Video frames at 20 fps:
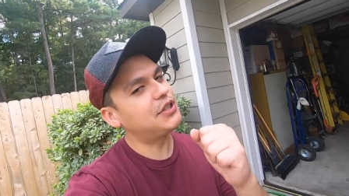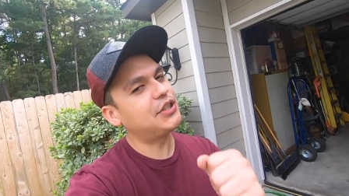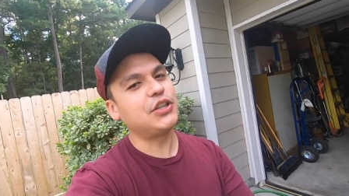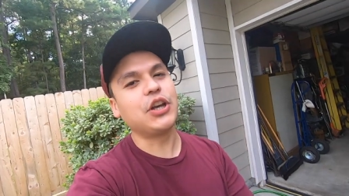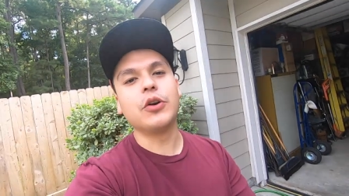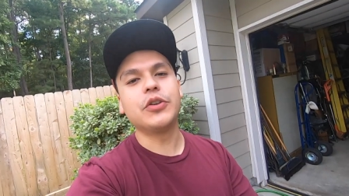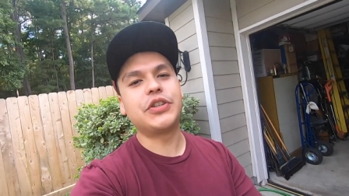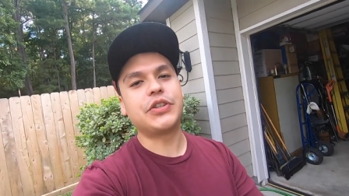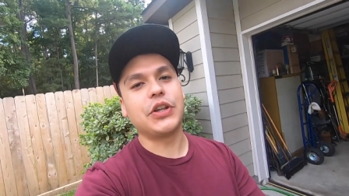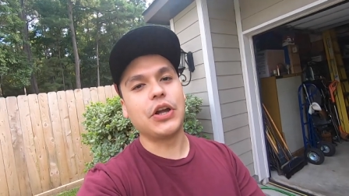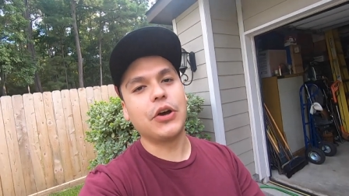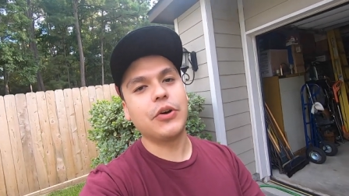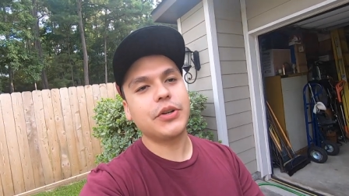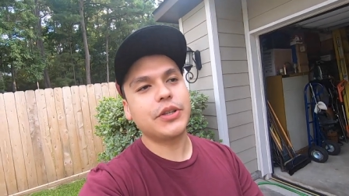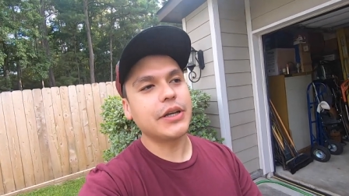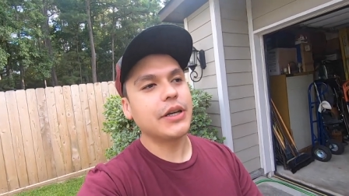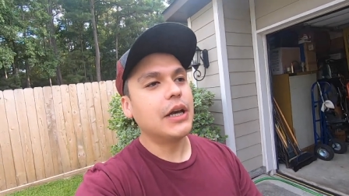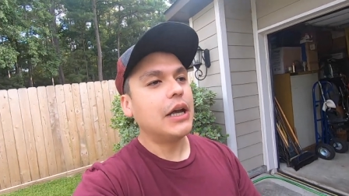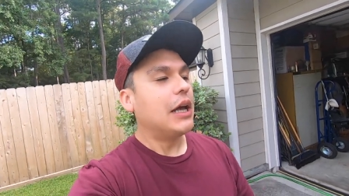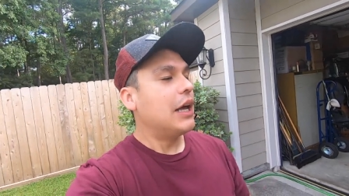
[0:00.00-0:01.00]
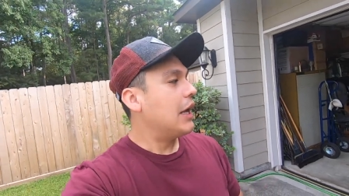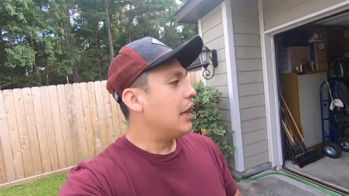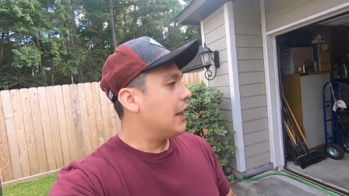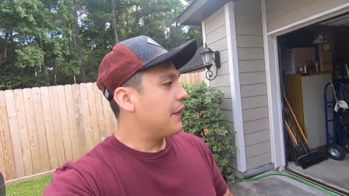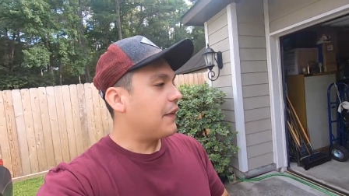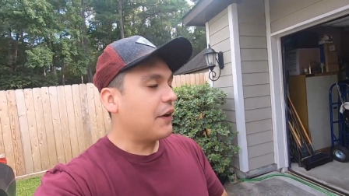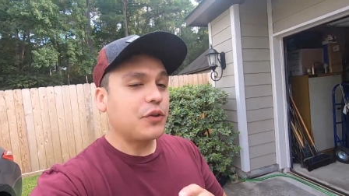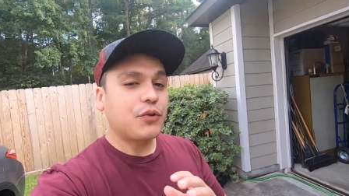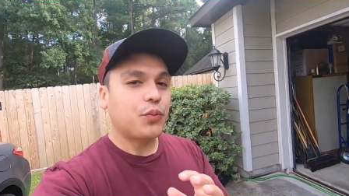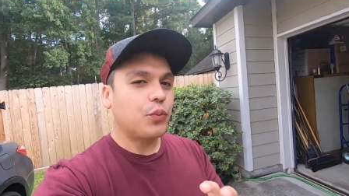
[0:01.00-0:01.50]
so stoked.
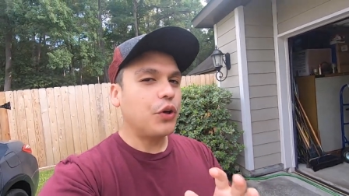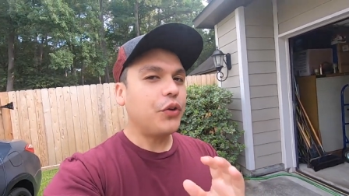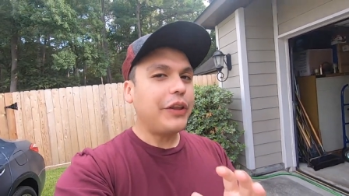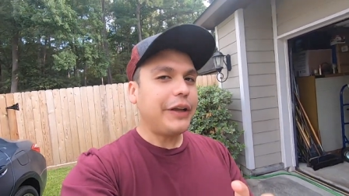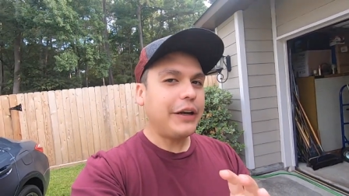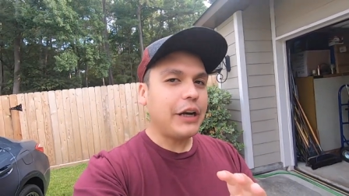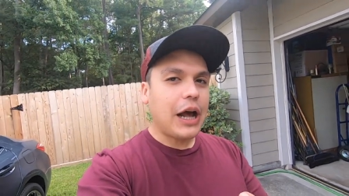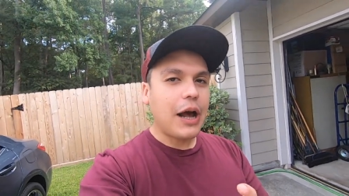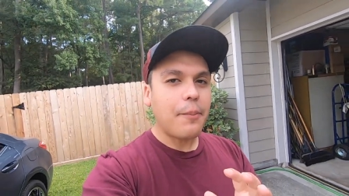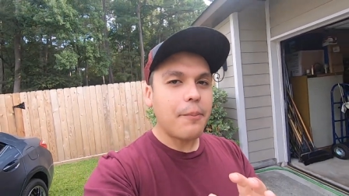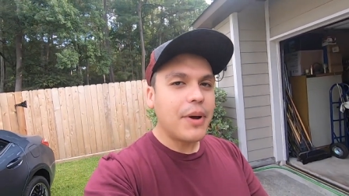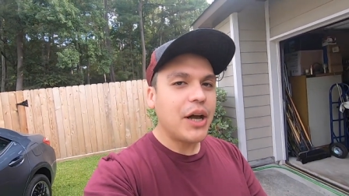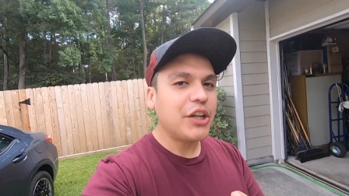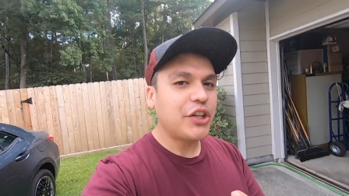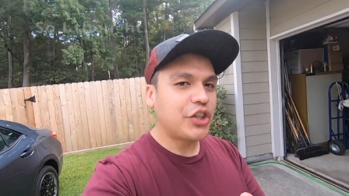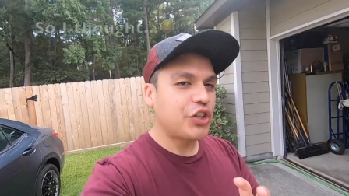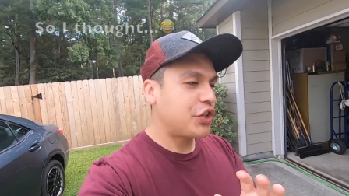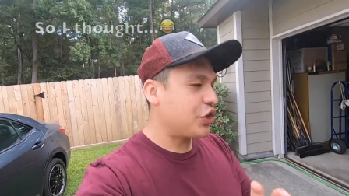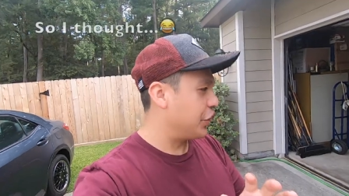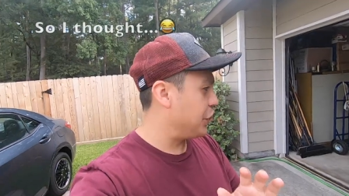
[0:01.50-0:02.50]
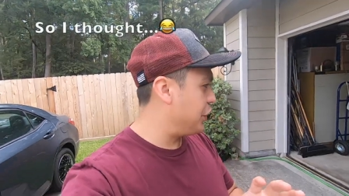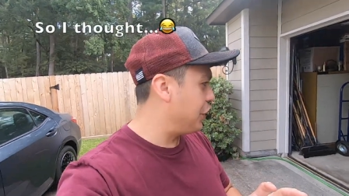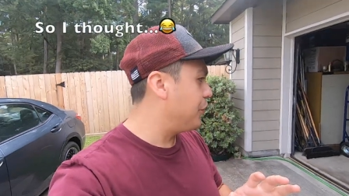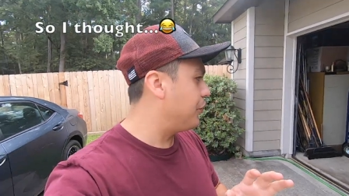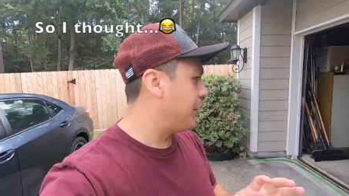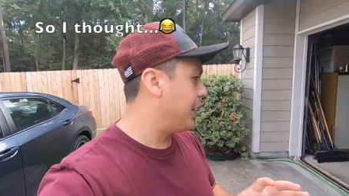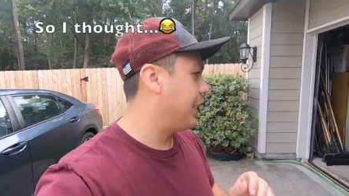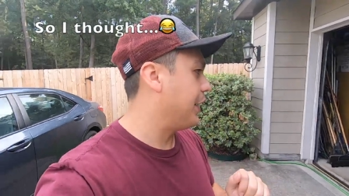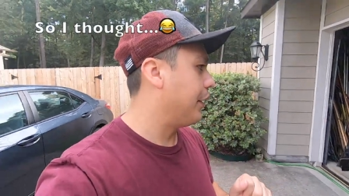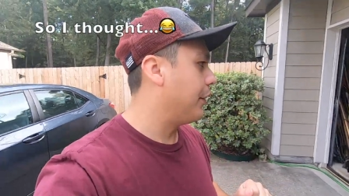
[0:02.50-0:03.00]
There's really not much to do
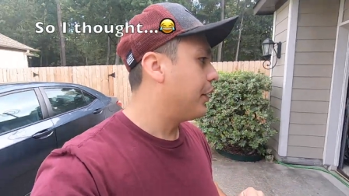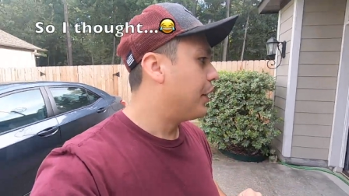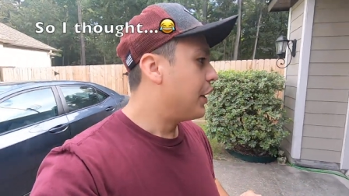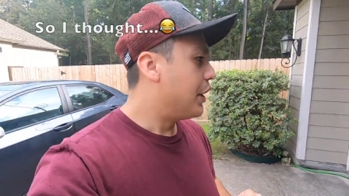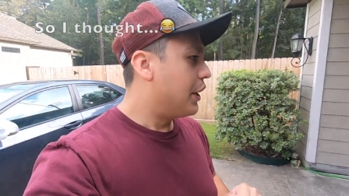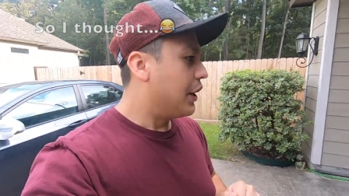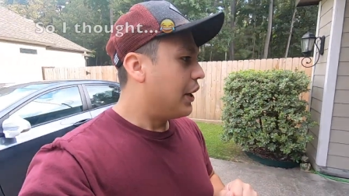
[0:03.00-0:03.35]
here.